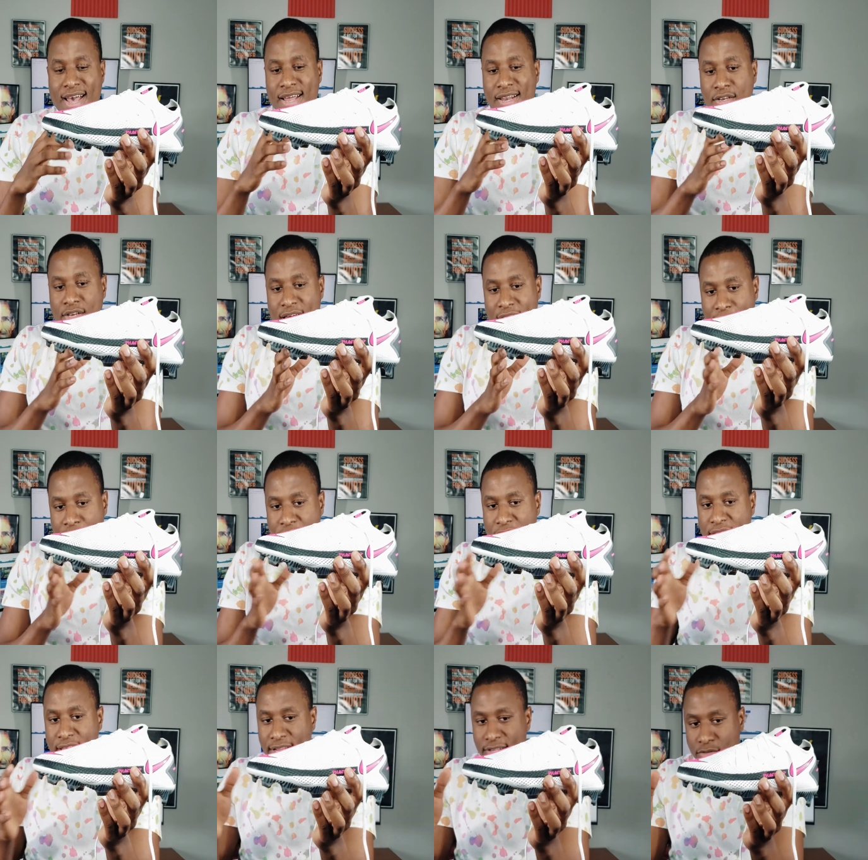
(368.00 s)

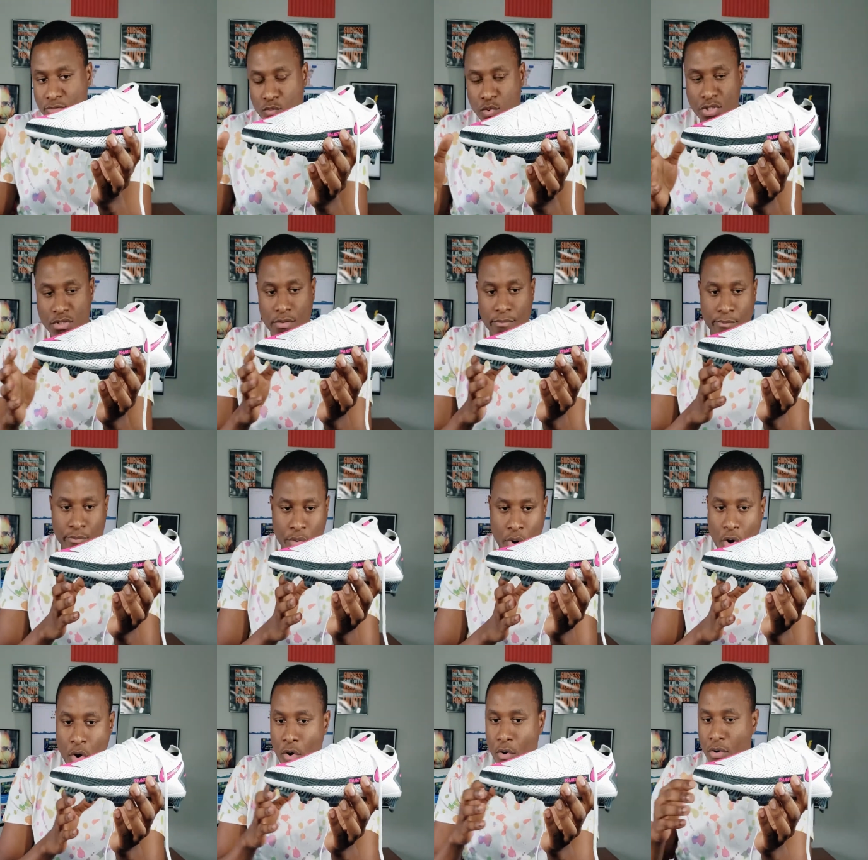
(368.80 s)
navigate with the
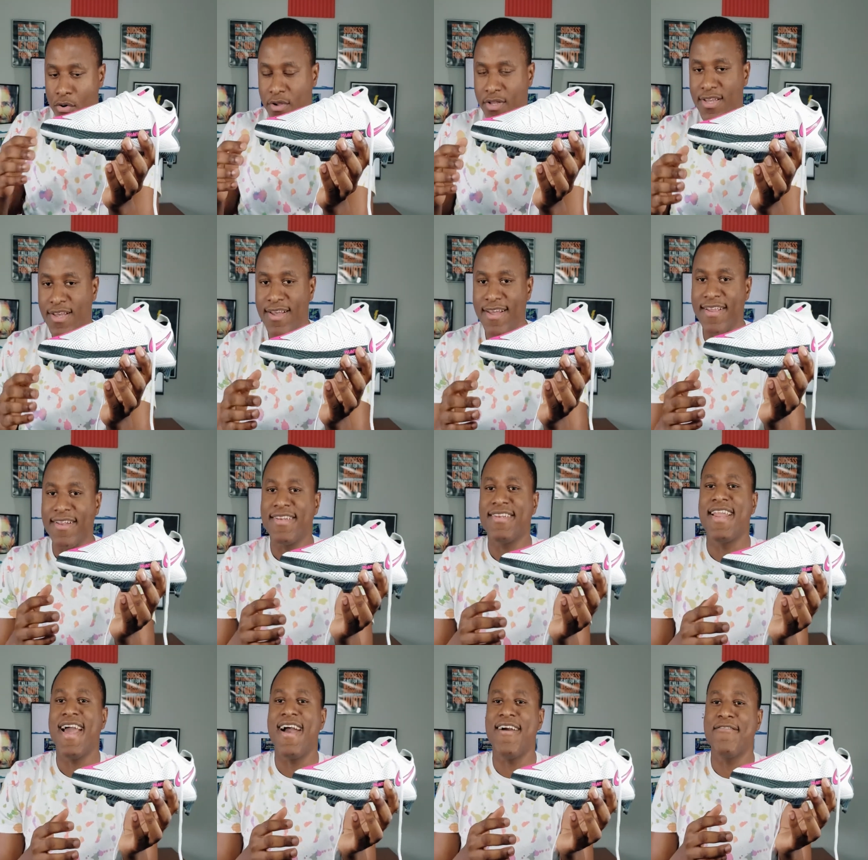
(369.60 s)
ball,
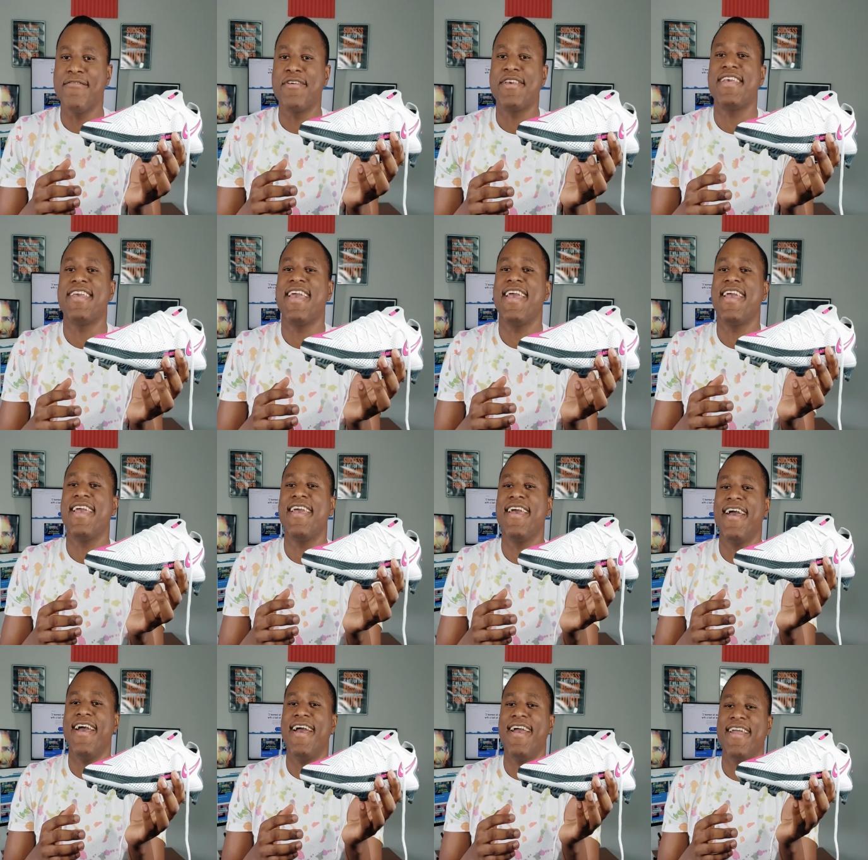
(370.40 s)
navigate,
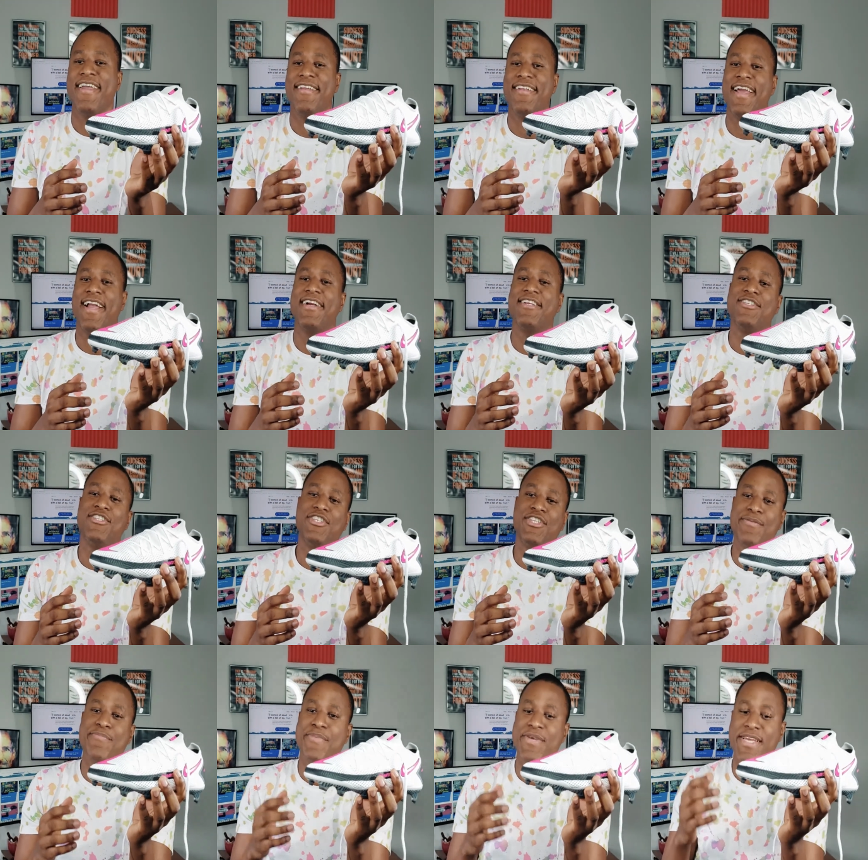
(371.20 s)
I hate like a
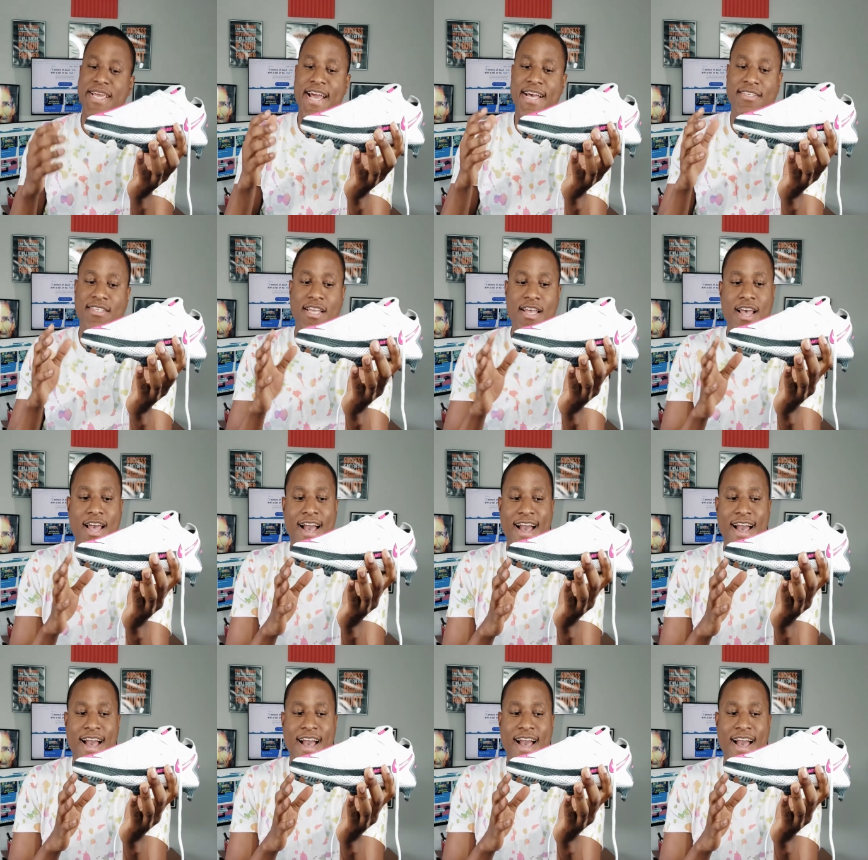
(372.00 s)
GPS,